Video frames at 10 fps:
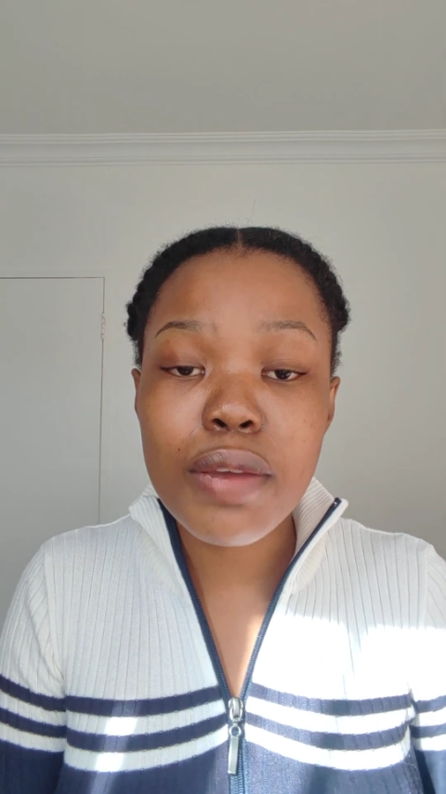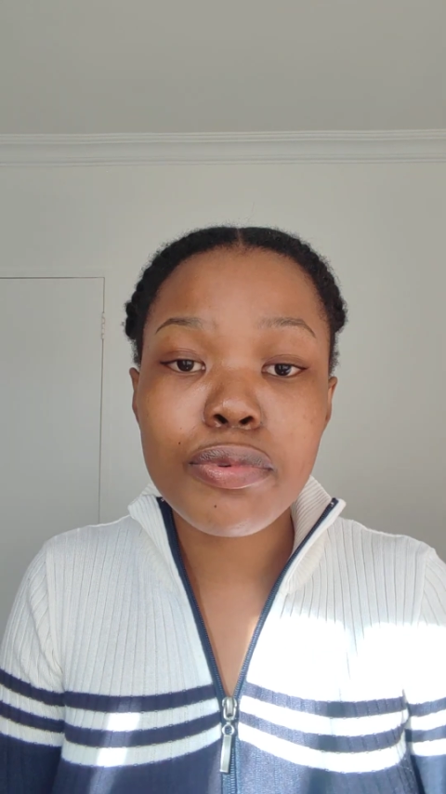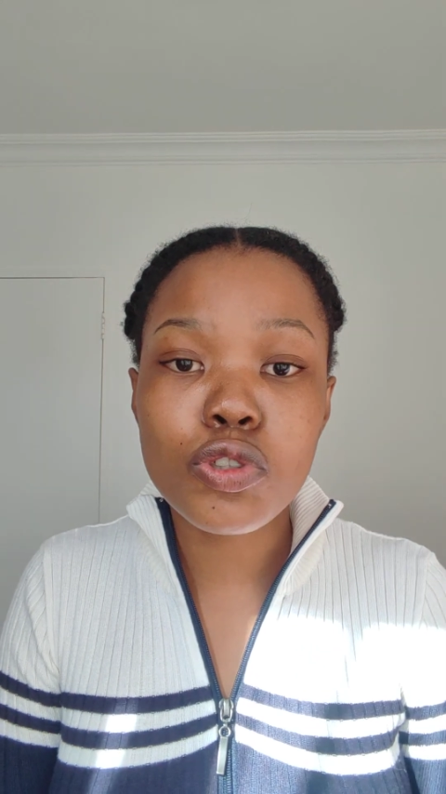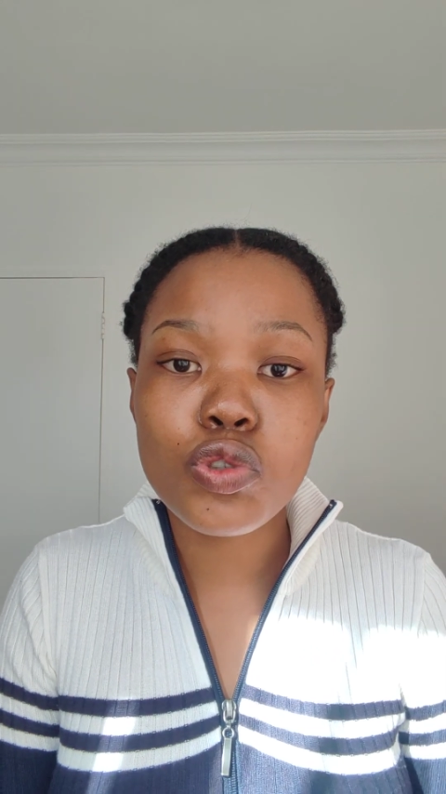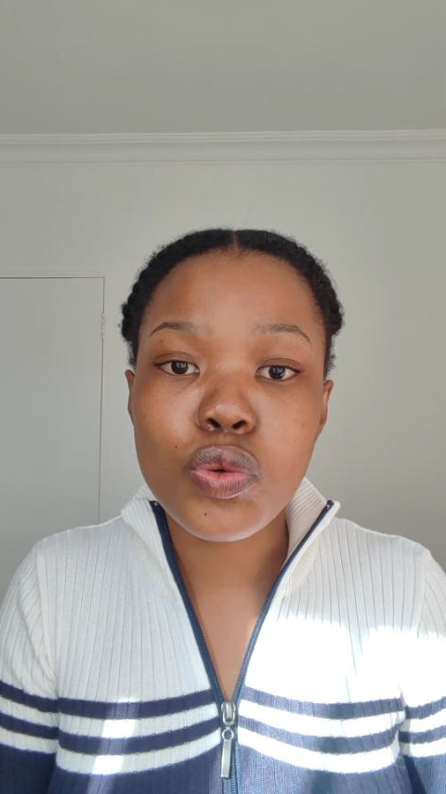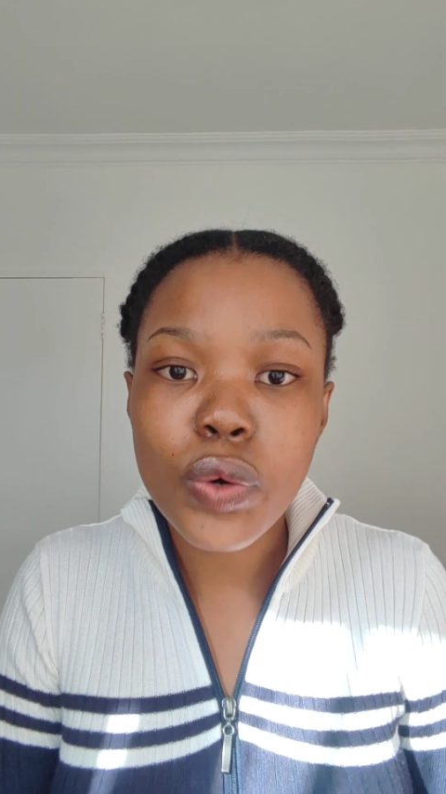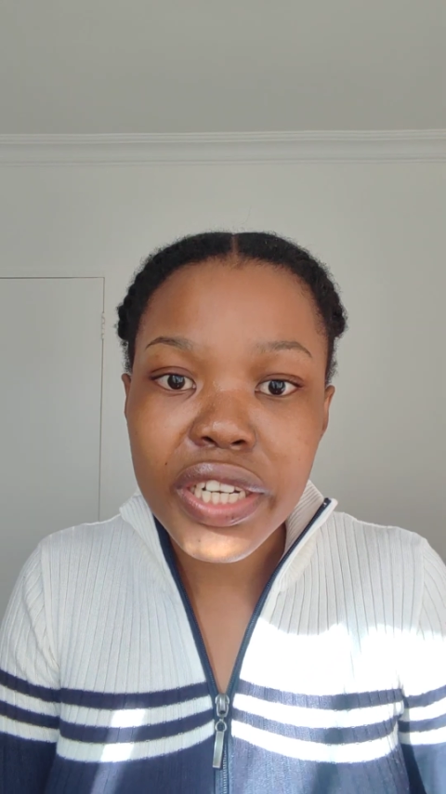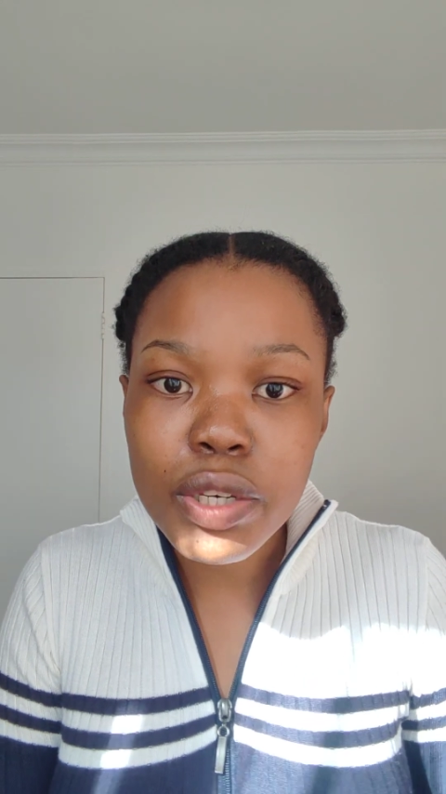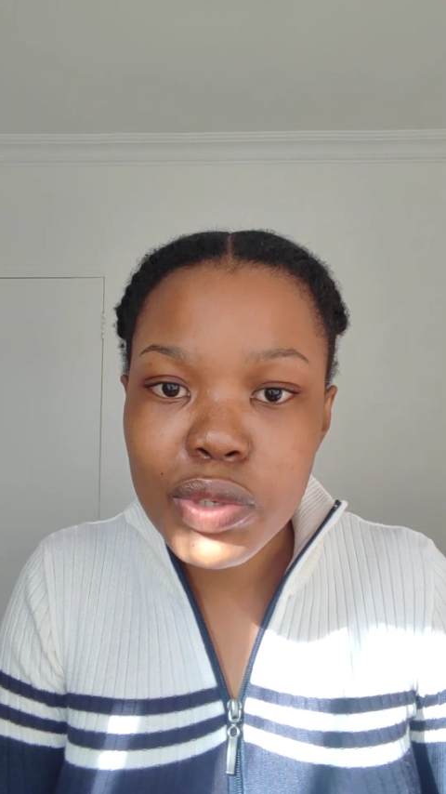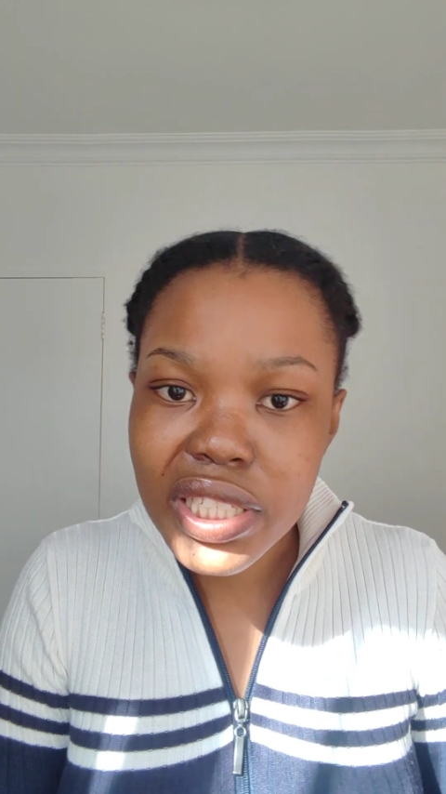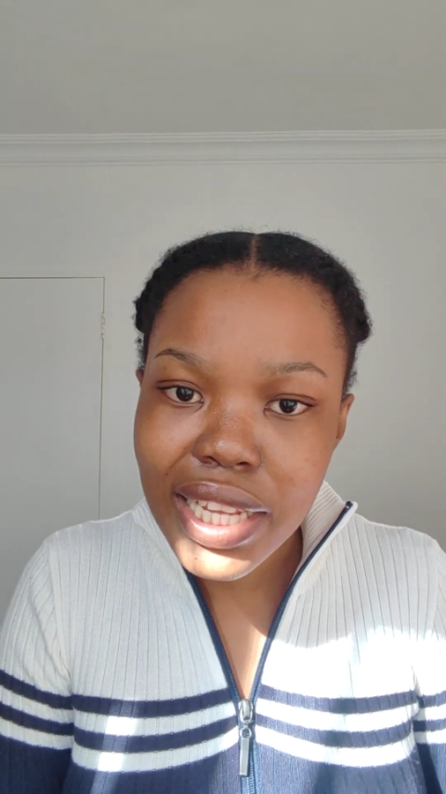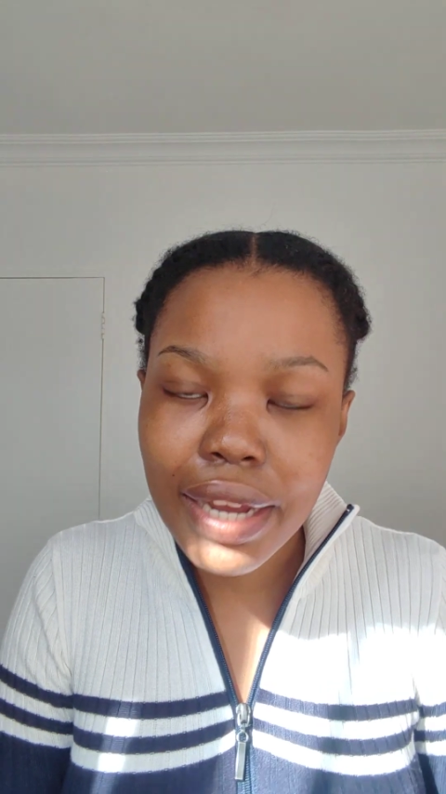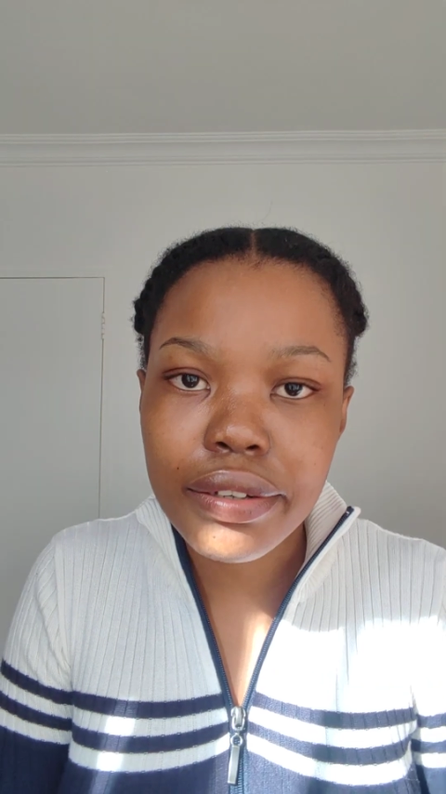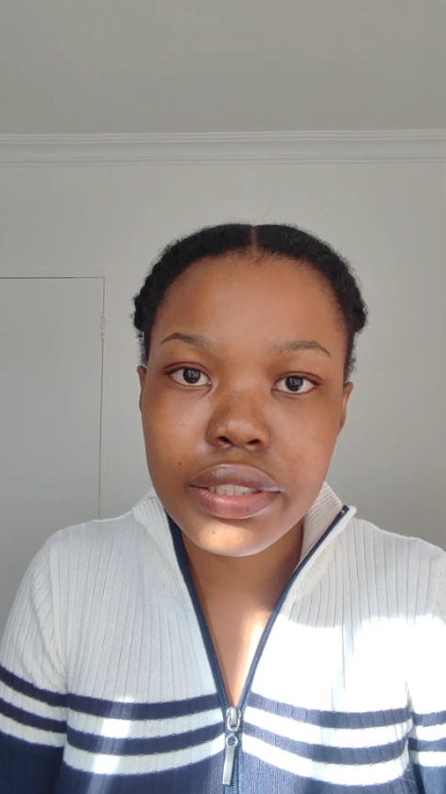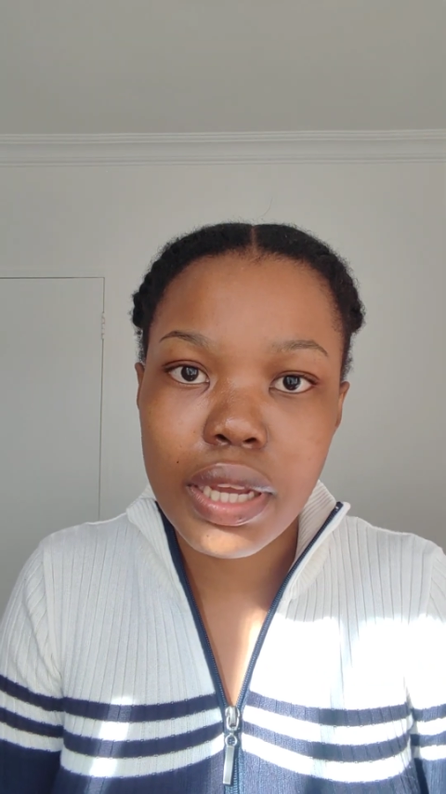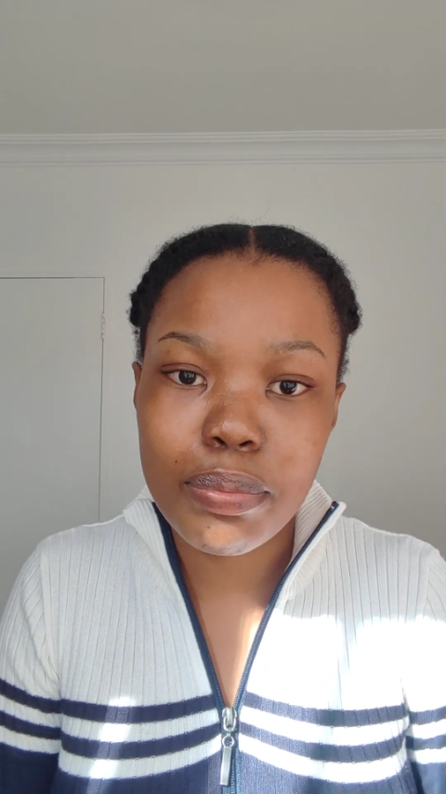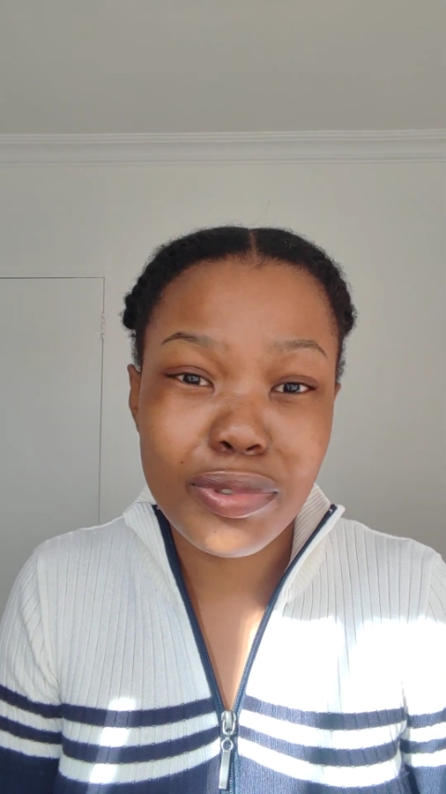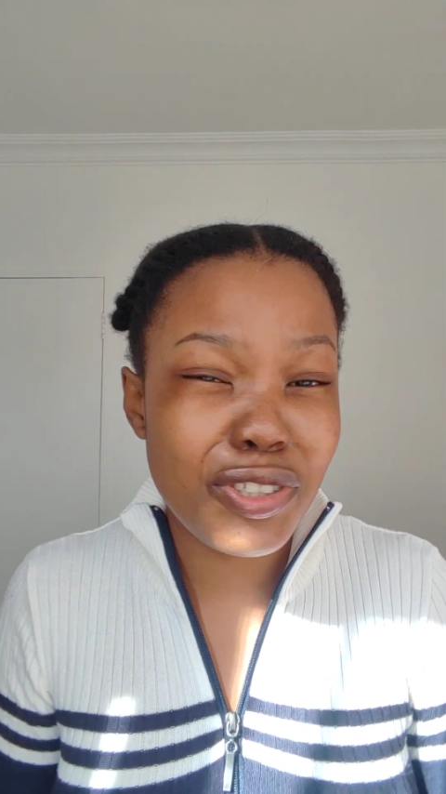able to when it was tangled up.